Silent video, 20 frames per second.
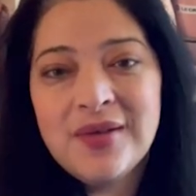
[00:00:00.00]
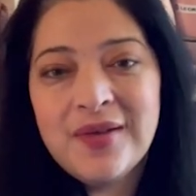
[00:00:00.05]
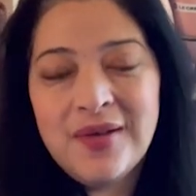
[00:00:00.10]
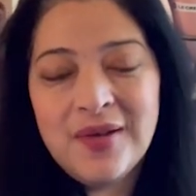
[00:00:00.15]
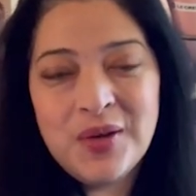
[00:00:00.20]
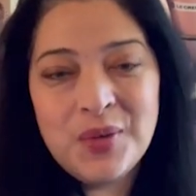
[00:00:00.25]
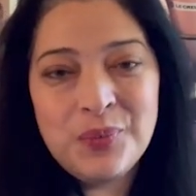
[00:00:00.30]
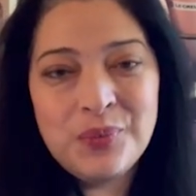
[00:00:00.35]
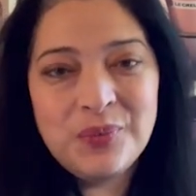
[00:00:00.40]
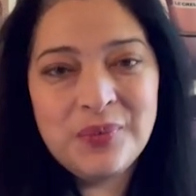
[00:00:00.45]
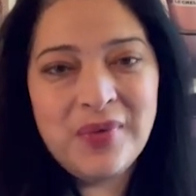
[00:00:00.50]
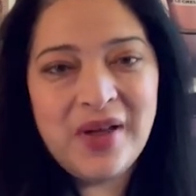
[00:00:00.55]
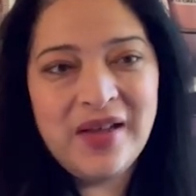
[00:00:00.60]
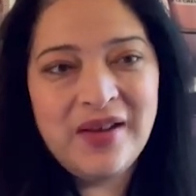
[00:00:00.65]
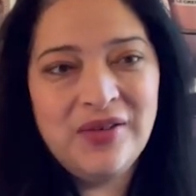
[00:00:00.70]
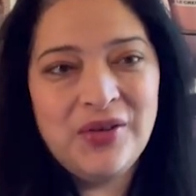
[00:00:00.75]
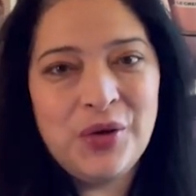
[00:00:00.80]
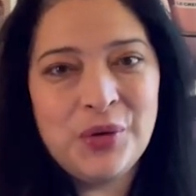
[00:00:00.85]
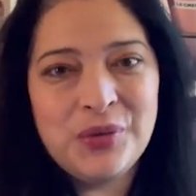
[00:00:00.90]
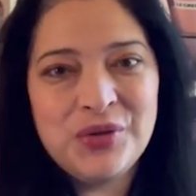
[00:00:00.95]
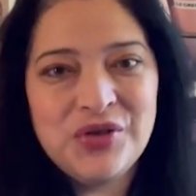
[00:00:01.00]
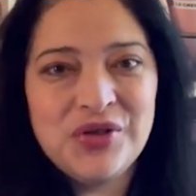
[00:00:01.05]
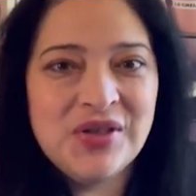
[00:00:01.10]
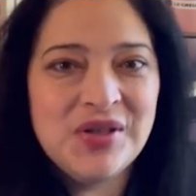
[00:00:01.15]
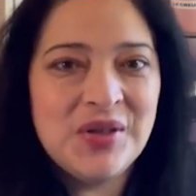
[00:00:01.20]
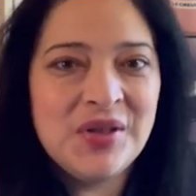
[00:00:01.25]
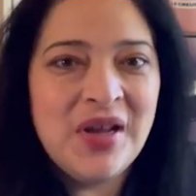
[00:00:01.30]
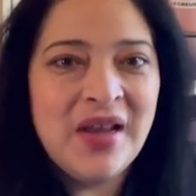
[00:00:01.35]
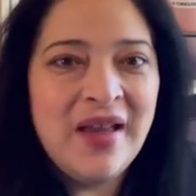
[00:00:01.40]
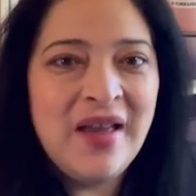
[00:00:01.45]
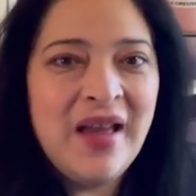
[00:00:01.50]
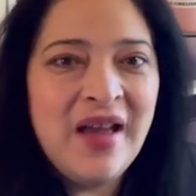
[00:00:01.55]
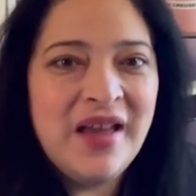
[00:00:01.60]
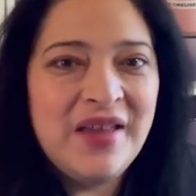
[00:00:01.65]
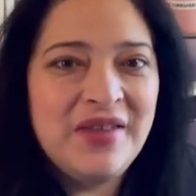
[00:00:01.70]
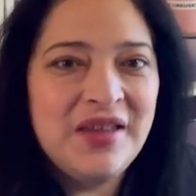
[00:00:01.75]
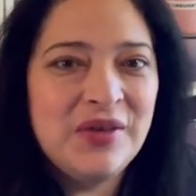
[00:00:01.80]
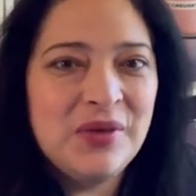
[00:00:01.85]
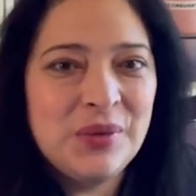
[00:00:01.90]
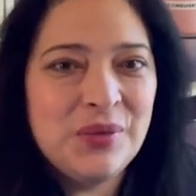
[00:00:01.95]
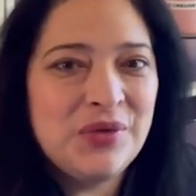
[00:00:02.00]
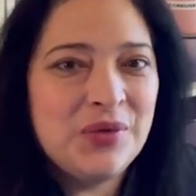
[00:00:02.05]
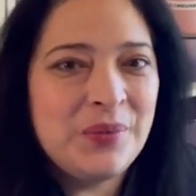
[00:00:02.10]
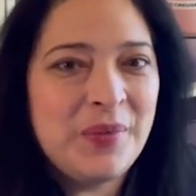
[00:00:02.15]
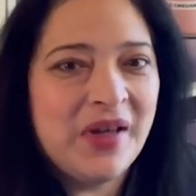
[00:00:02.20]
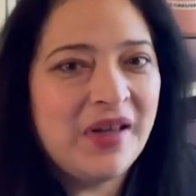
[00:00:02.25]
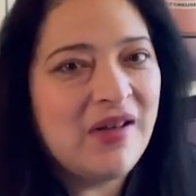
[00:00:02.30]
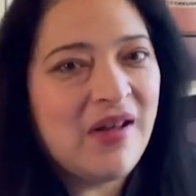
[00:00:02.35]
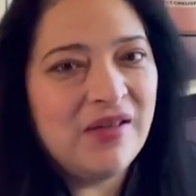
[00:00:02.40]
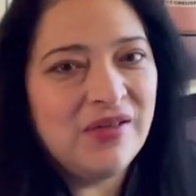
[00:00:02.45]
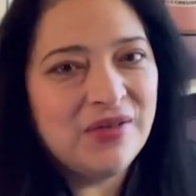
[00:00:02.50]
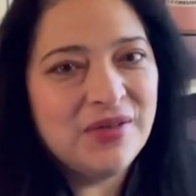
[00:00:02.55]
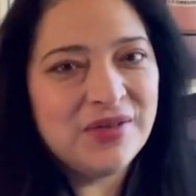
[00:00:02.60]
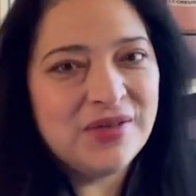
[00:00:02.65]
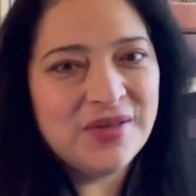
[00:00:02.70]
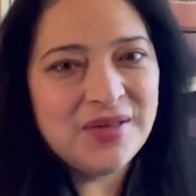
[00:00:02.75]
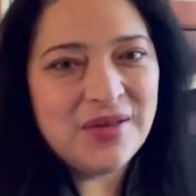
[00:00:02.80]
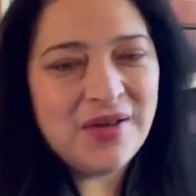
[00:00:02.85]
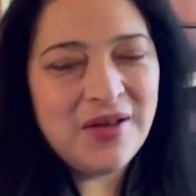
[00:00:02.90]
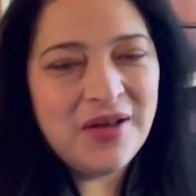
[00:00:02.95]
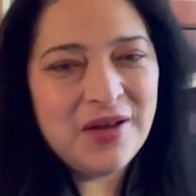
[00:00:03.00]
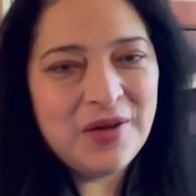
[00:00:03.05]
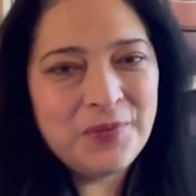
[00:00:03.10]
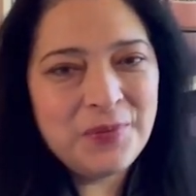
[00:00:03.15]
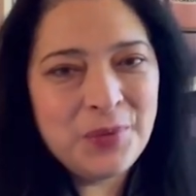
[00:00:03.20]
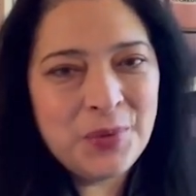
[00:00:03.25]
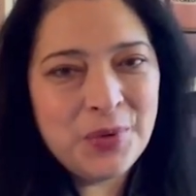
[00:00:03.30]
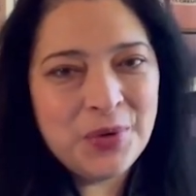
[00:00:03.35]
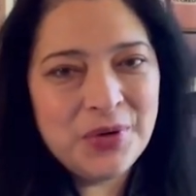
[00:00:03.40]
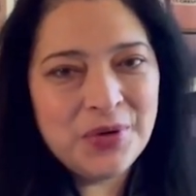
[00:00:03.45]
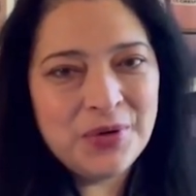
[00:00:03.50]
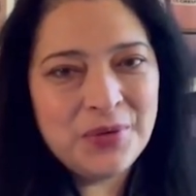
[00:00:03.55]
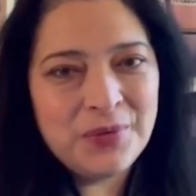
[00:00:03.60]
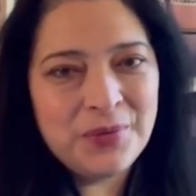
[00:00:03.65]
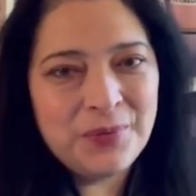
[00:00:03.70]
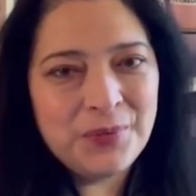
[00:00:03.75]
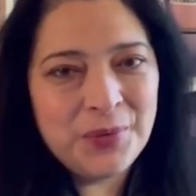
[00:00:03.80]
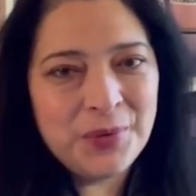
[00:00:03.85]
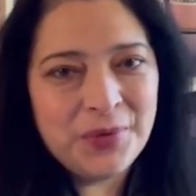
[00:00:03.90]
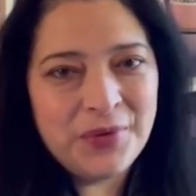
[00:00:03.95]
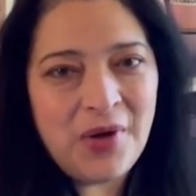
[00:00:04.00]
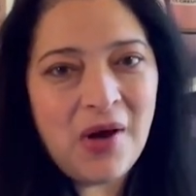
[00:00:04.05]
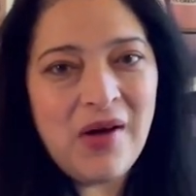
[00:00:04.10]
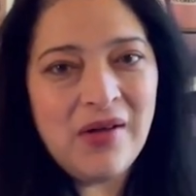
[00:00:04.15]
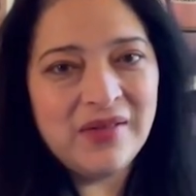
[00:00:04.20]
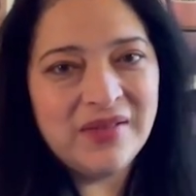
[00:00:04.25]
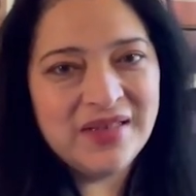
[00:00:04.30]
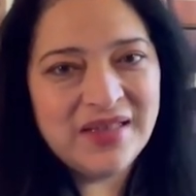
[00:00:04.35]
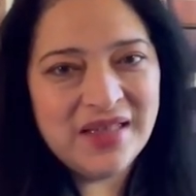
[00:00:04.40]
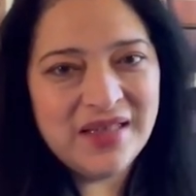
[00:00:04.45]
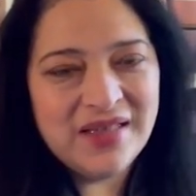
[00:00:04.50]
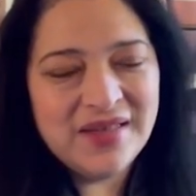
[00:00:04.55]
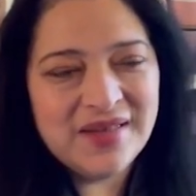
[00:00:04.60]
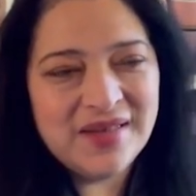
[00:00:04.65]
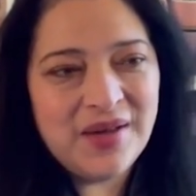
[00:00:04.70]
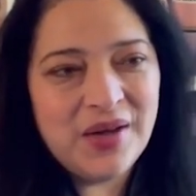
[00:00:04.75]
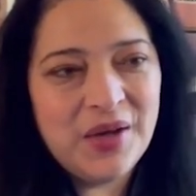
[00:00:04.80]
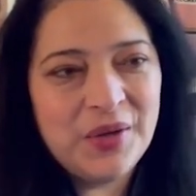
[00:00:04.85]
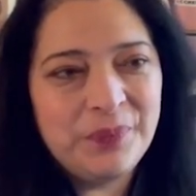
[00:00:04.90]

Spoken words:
I don't know, it's just, I think those are my colors for the holidays.